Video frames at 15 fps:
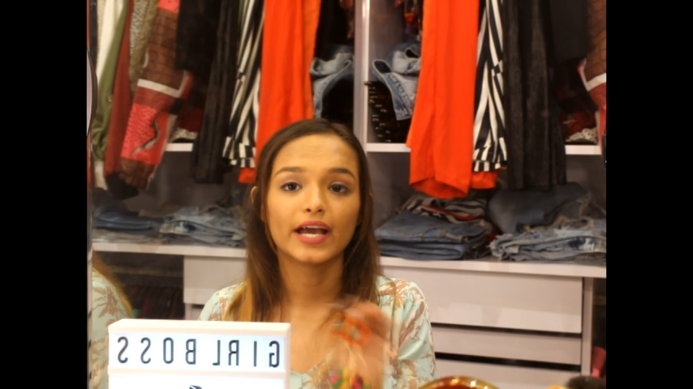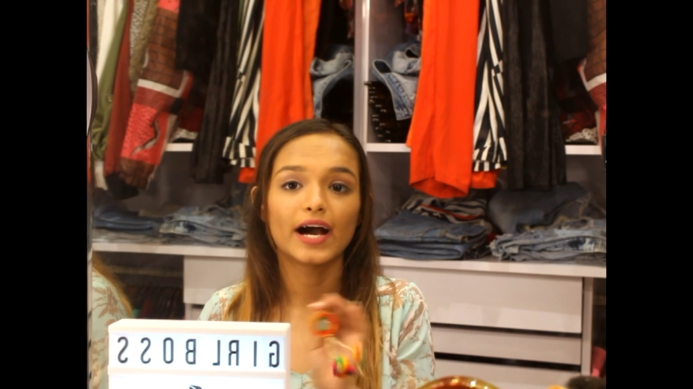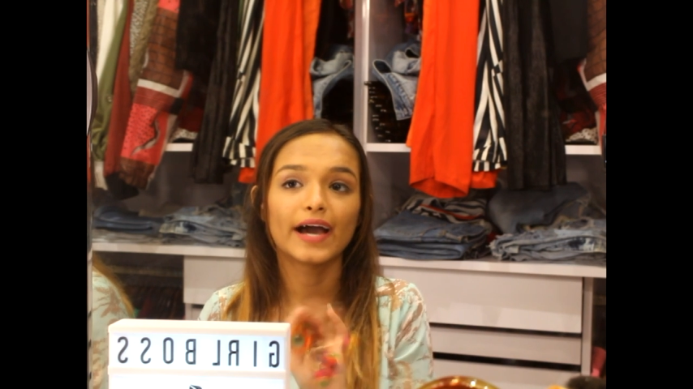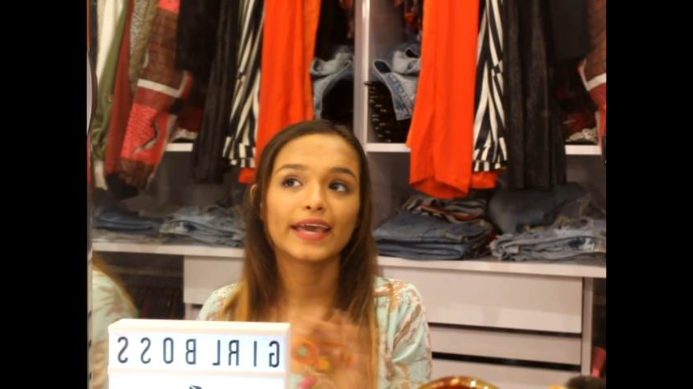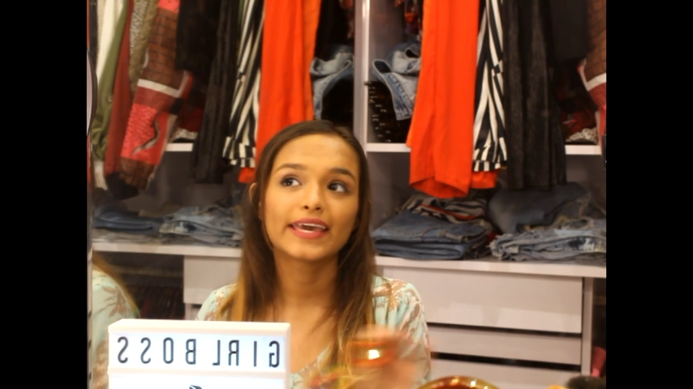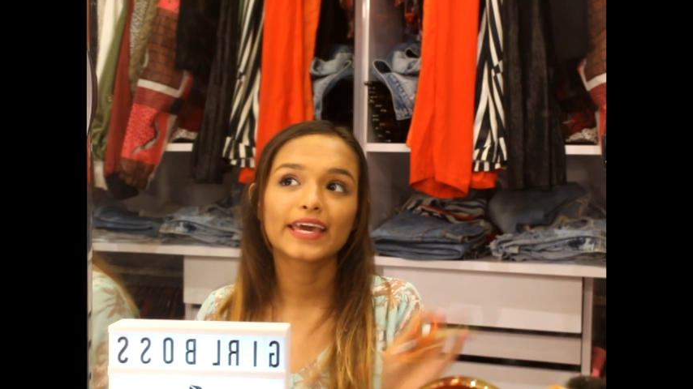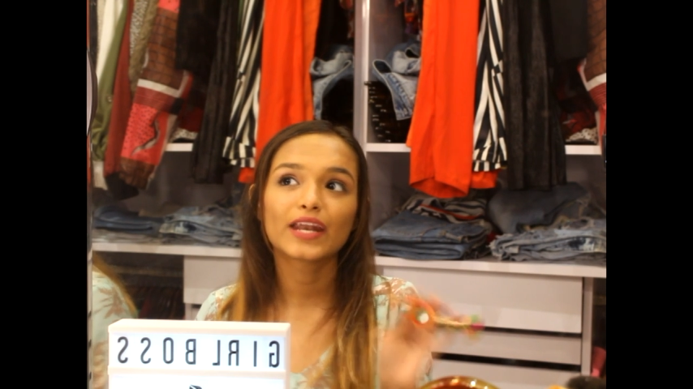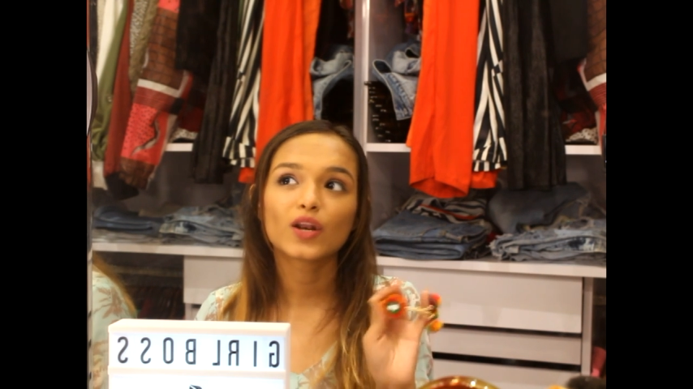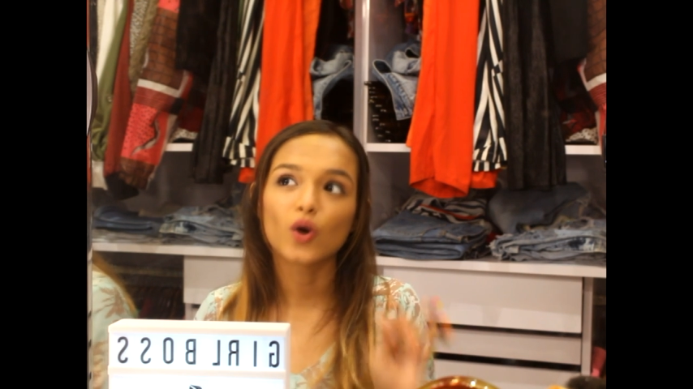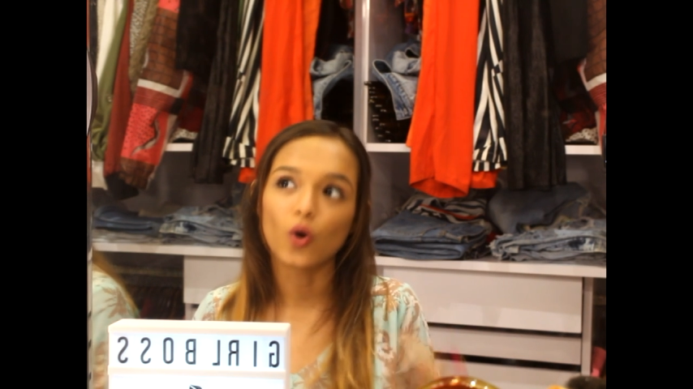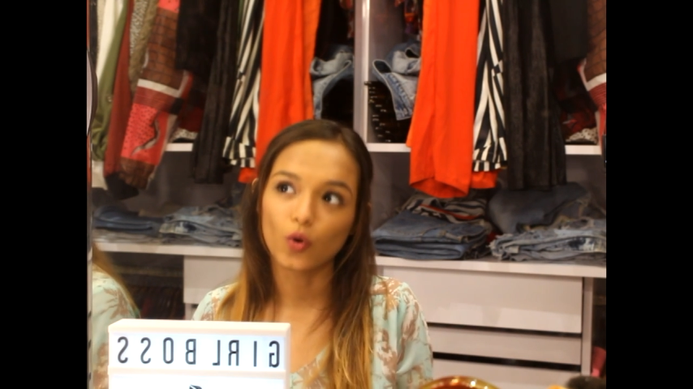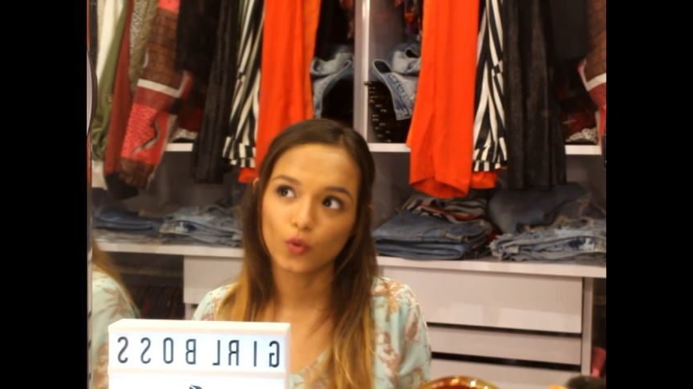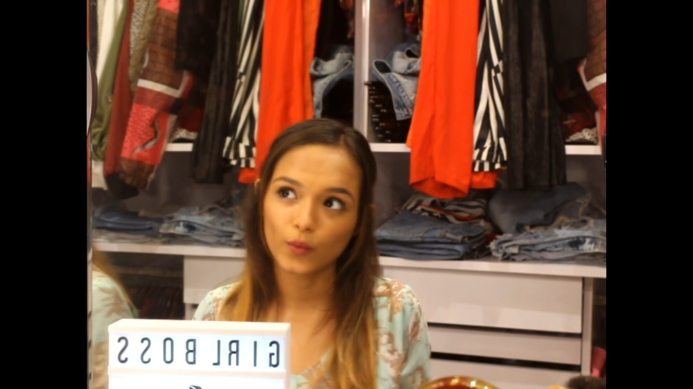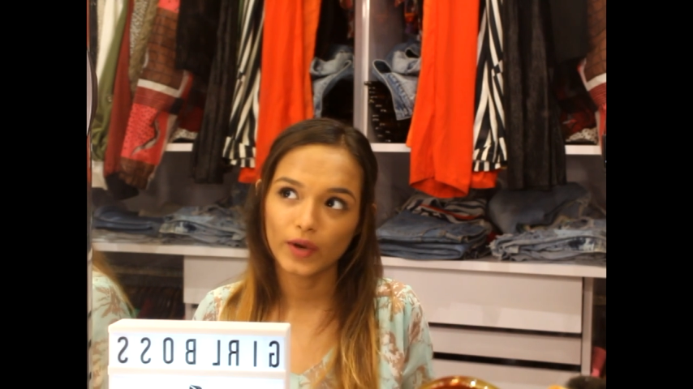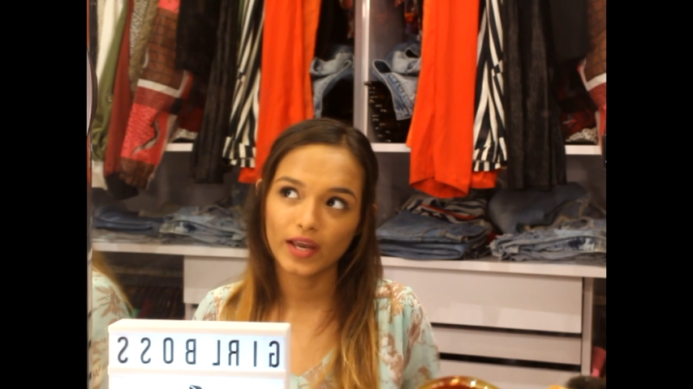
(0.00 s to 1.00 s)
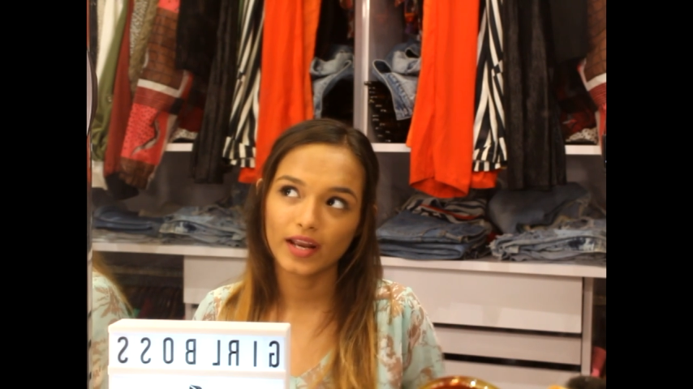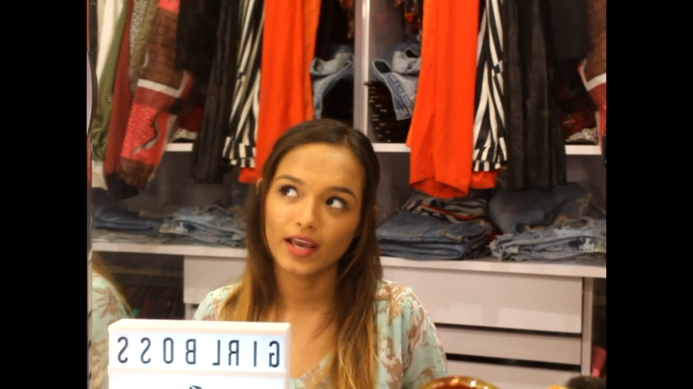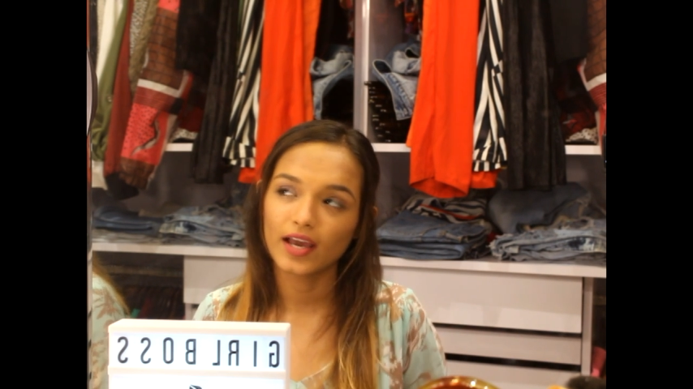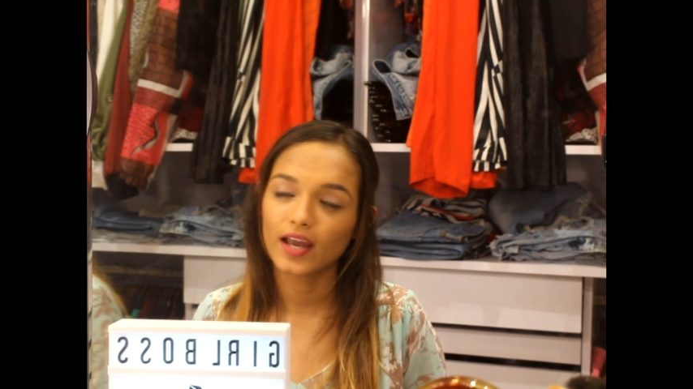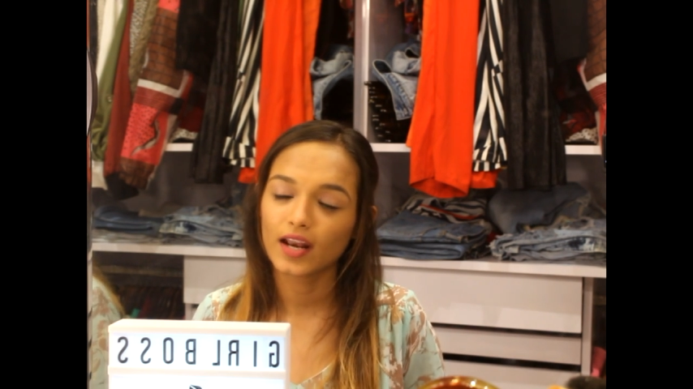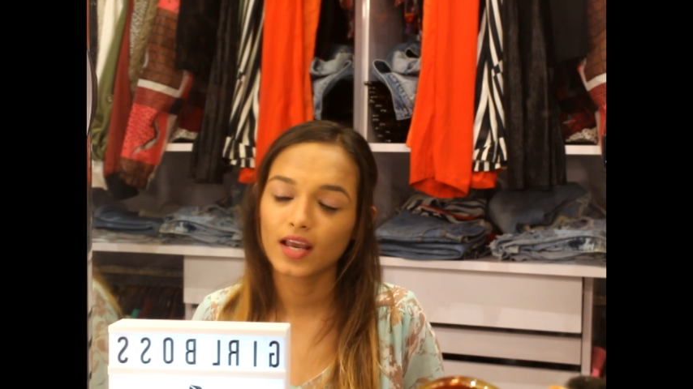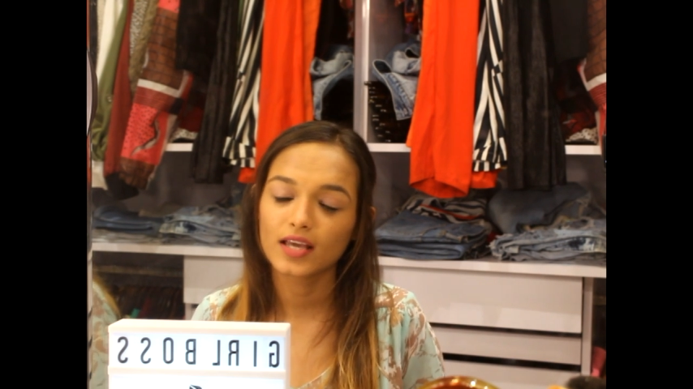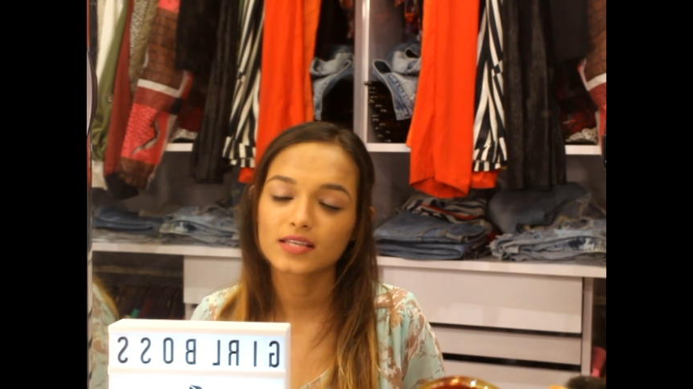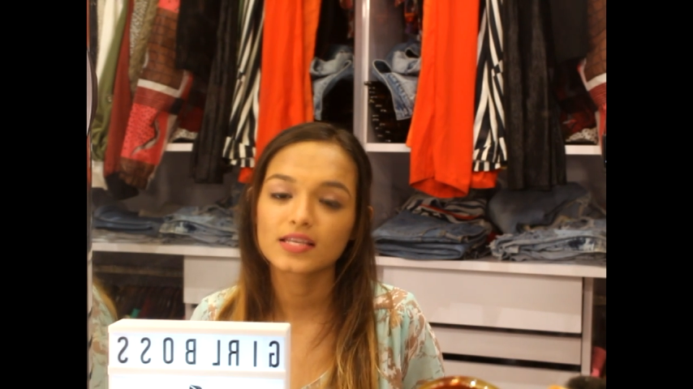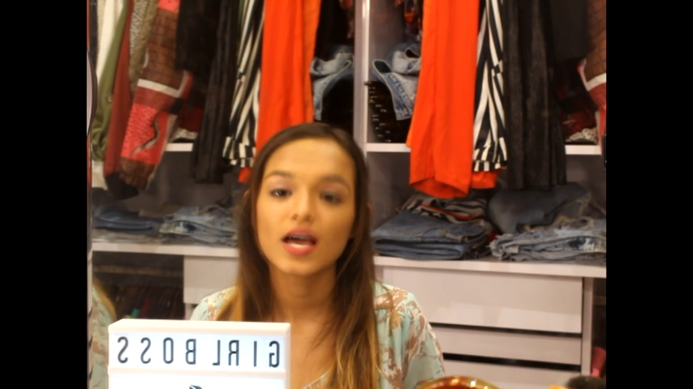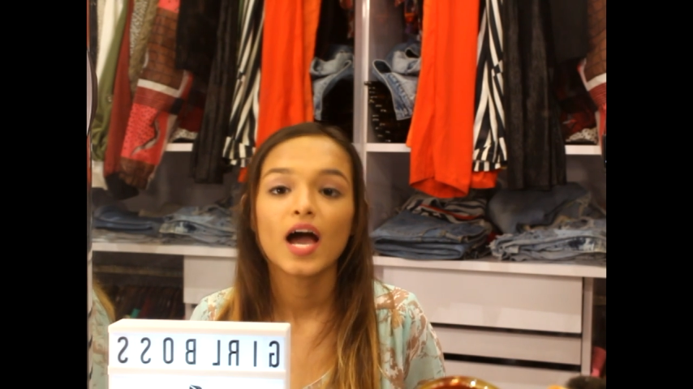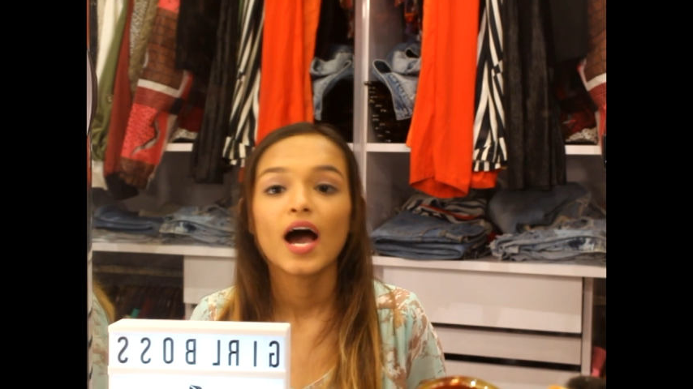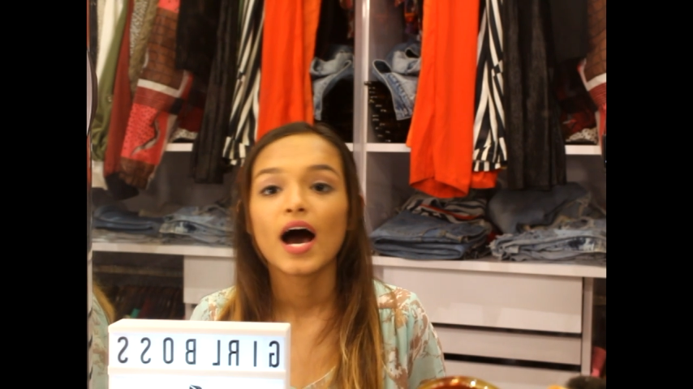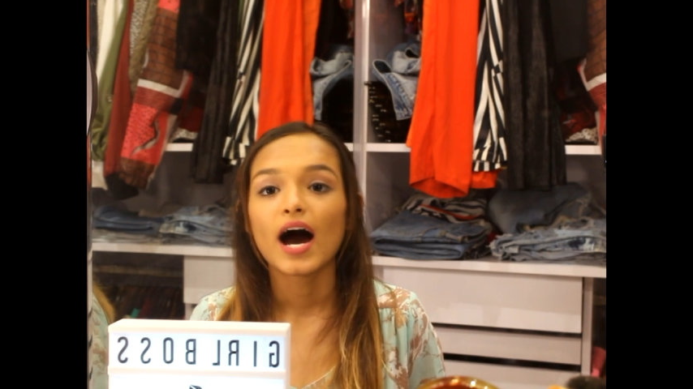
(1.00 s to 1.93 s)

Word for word: I cannot wear earrings.